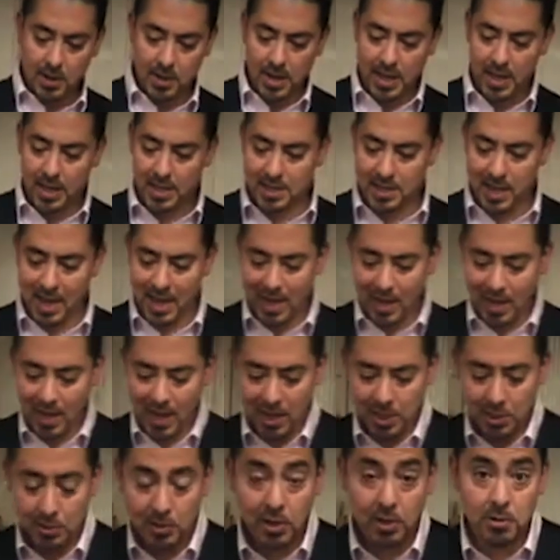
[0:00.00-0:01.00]
So it's a
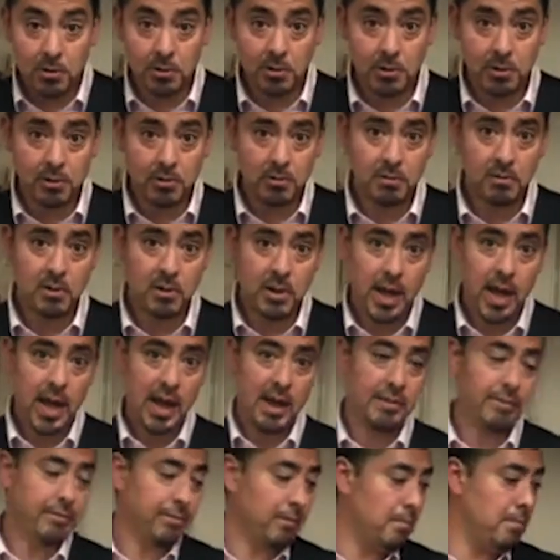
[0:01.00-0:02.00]
luxury cordial
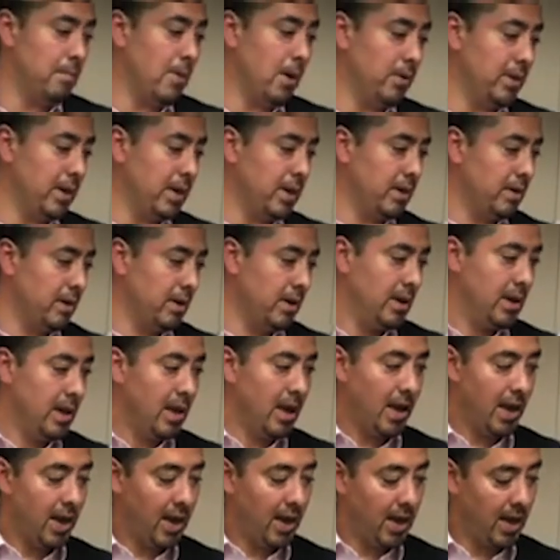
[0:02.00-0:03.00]
from MONIN.
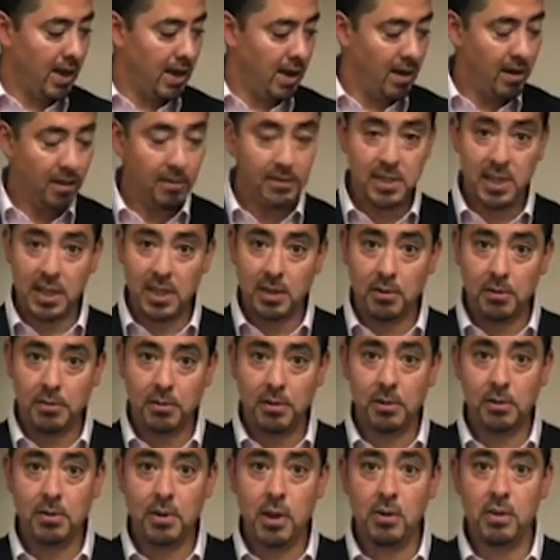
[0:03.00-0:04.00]
Obviously
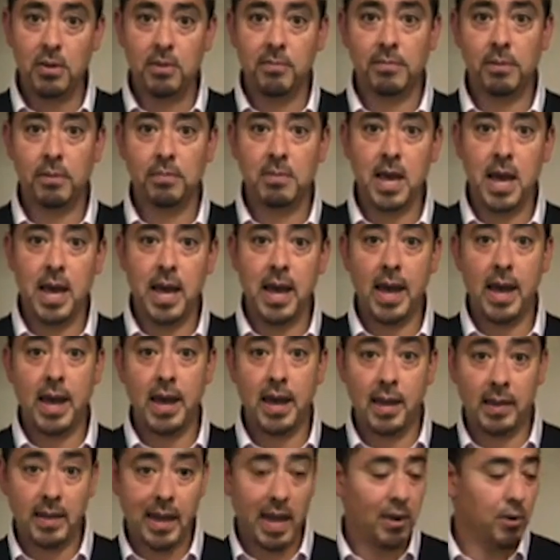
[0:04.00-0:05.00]
you'll know them from
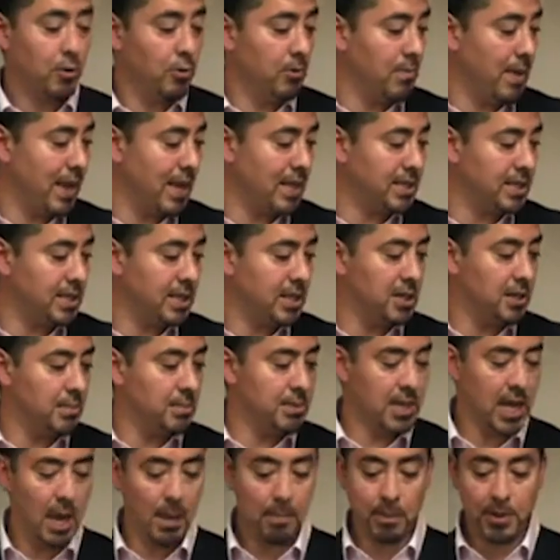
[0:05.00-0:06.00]
their gourmet
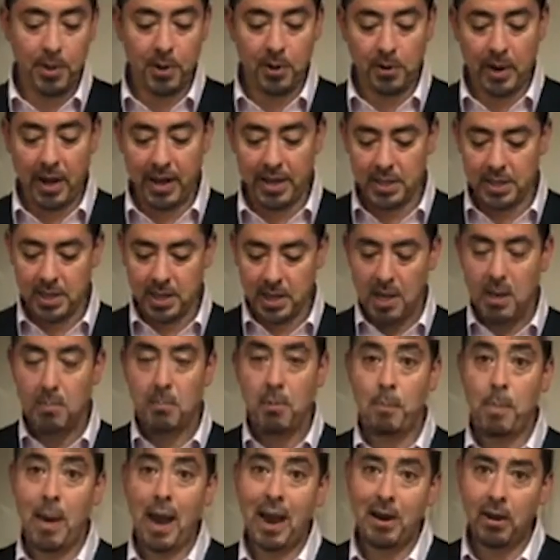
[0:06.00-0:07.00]
syrups and purees.
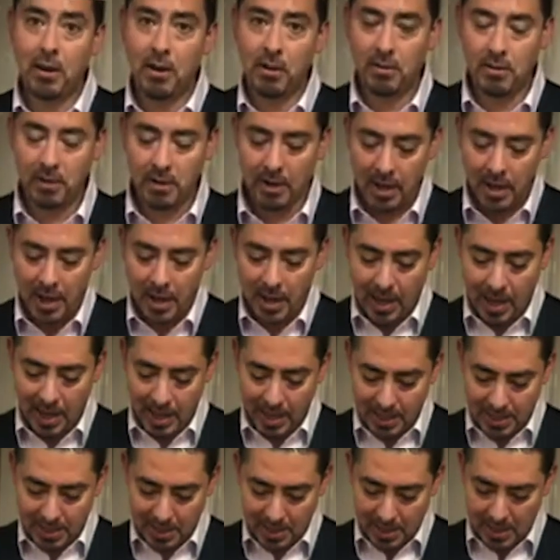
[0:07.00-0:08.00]
But Paragon
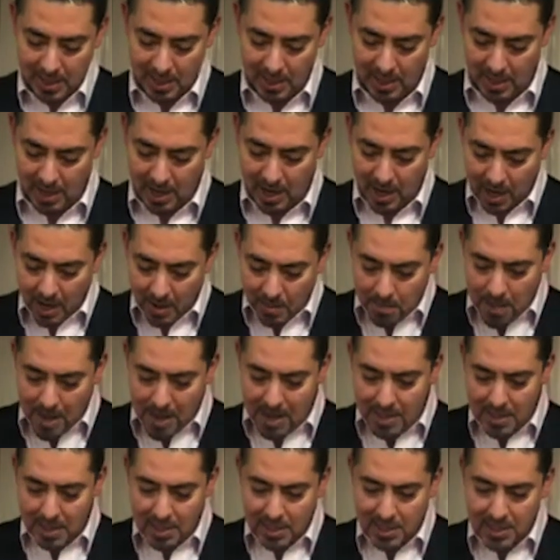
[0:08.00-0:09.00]
is an
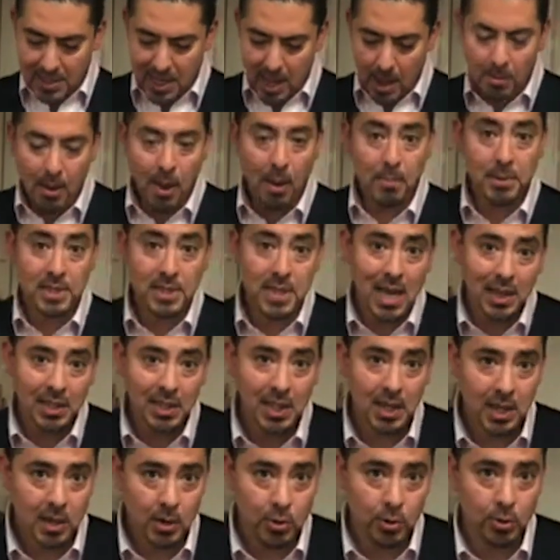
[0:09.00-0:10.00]
amazing step up. It's
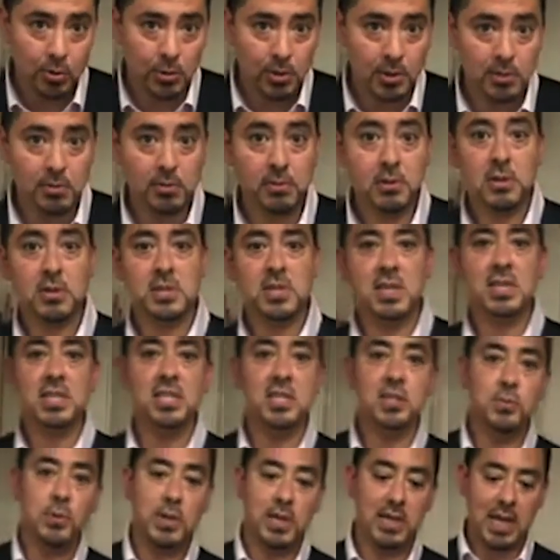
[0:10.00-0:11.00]
actually a cordial because it's
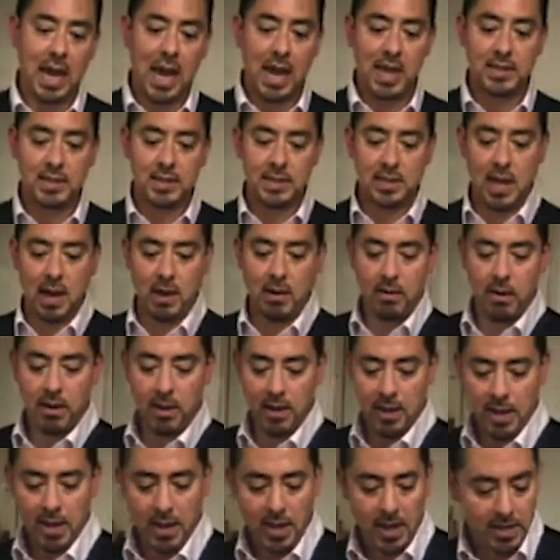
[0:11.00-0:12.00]
sweet and sour.
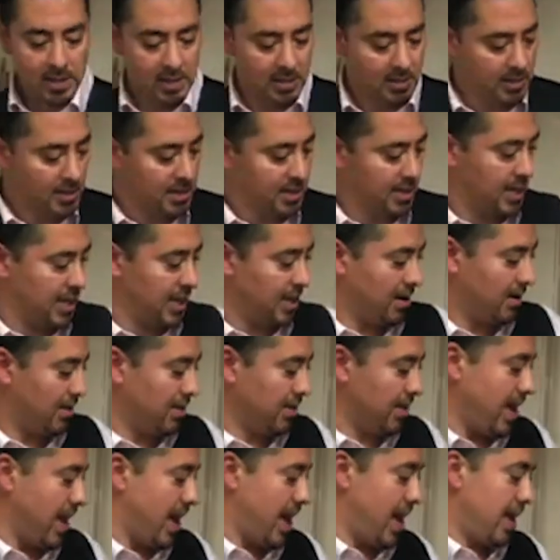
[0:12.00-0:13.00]
You can see
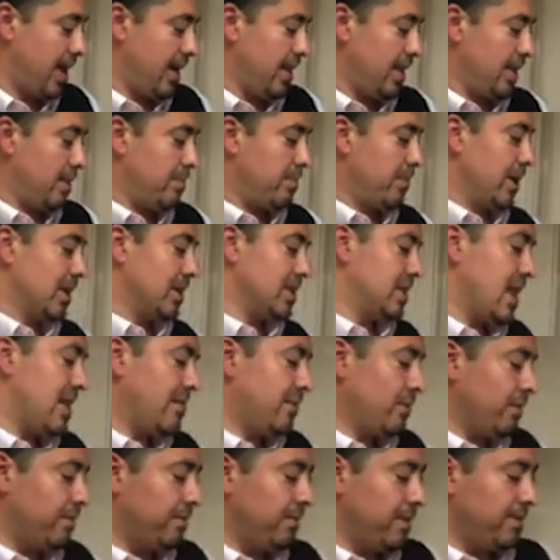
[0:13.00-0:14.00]
on there, the Brix
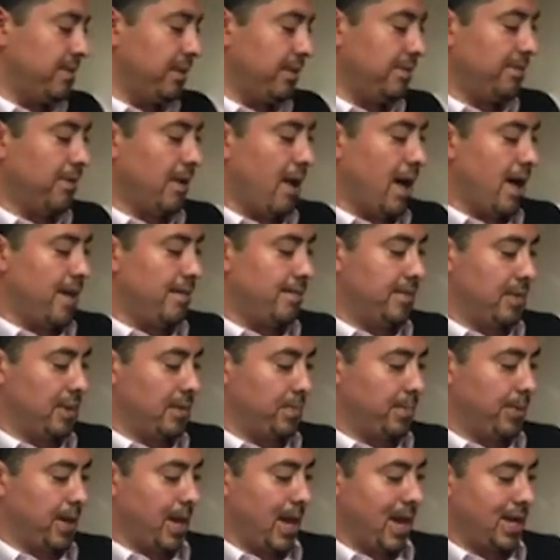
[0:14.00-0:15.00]
level at 55 and
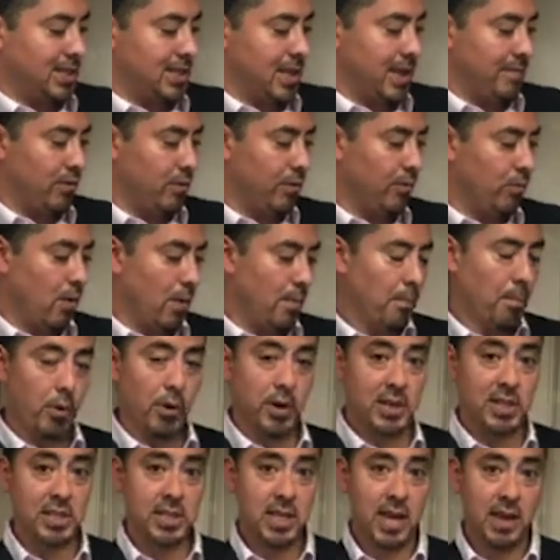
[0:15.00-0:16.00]
the pH level
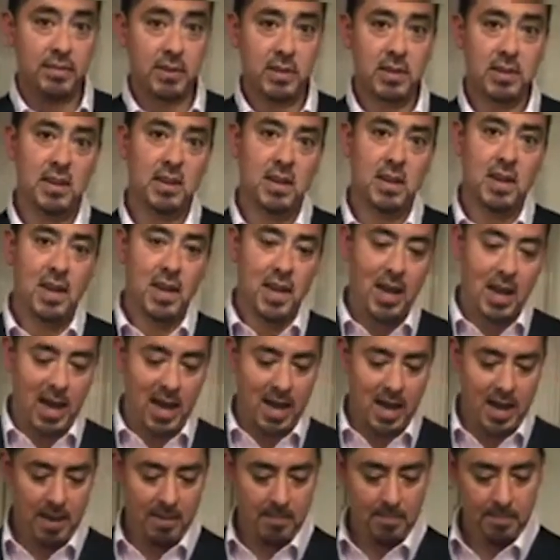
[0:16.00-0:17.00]
1.7.
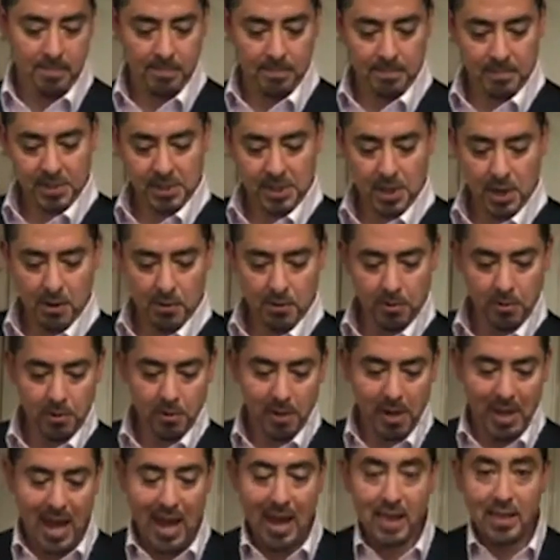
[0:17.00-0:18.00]
So
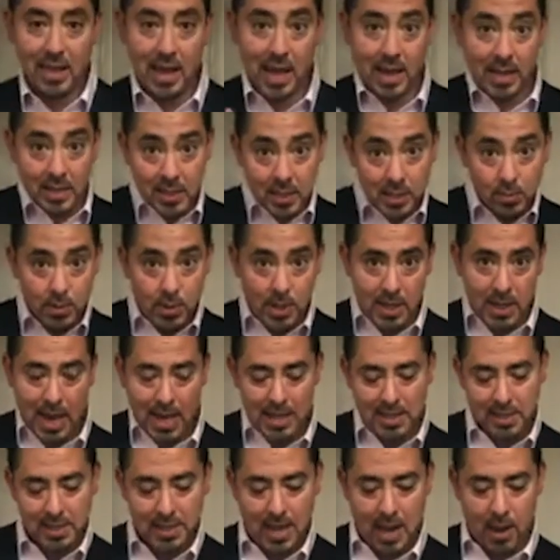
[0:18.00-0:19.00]
you get that sweet
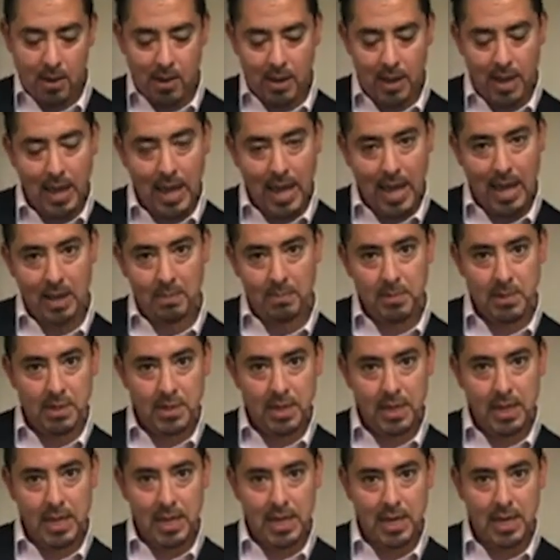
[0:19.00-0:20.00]
and sour
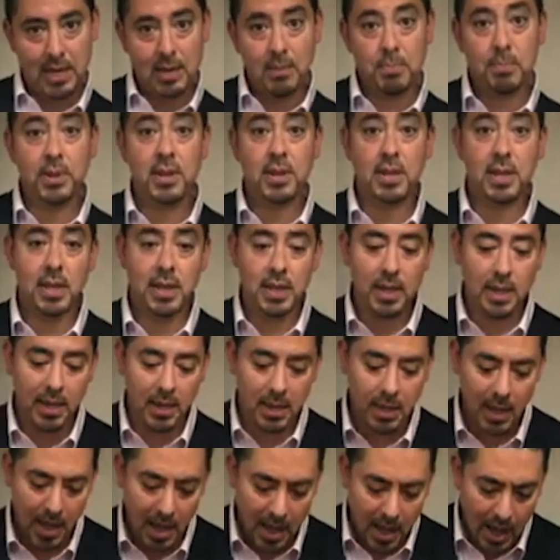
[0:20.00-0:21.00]
element in it. But
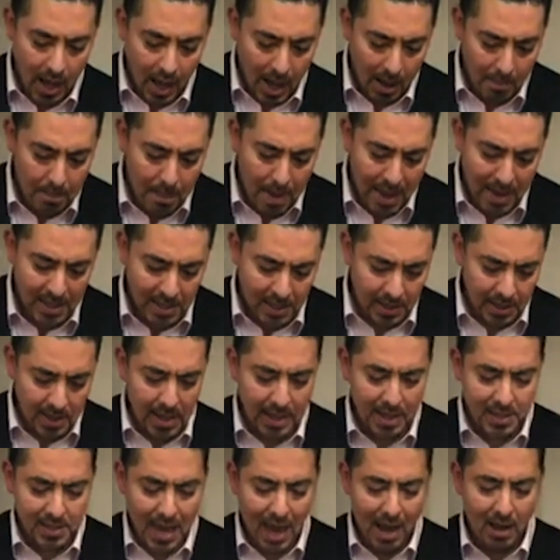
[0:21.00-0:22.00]
the amazing
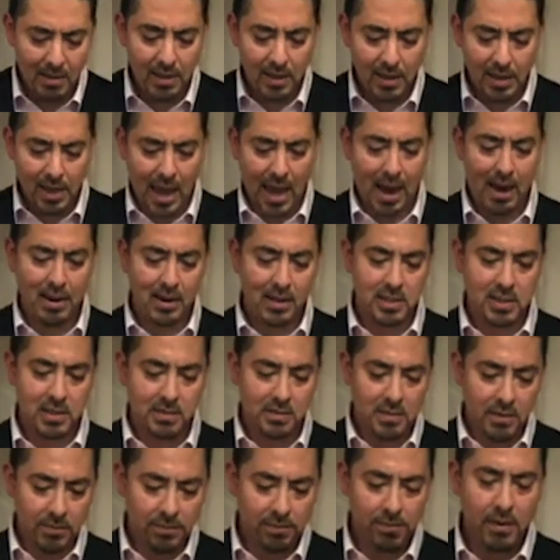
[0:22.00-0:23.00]
thing is how the character
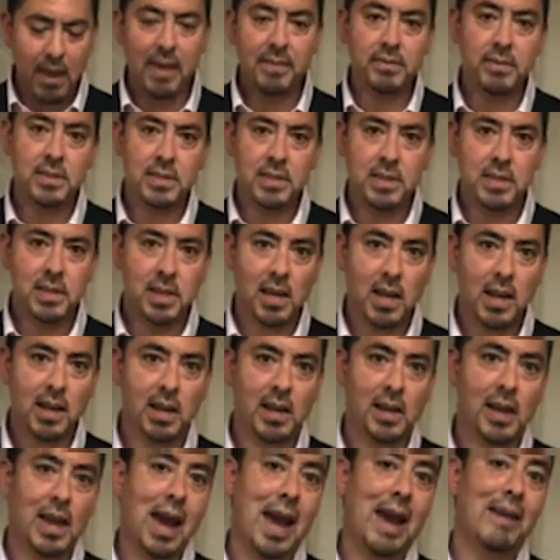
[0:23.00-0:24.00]
of the flavors
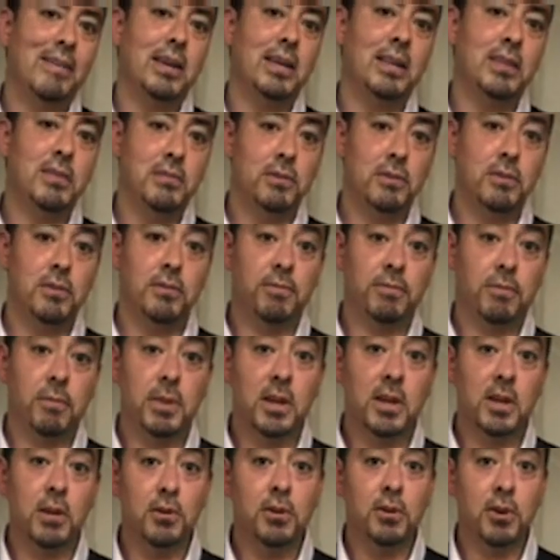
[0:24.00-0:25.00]
kind of carry through
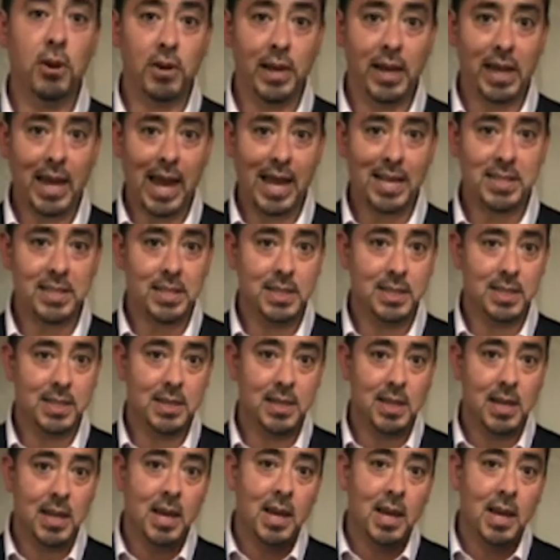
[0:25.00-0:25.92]
from the gluconic acid.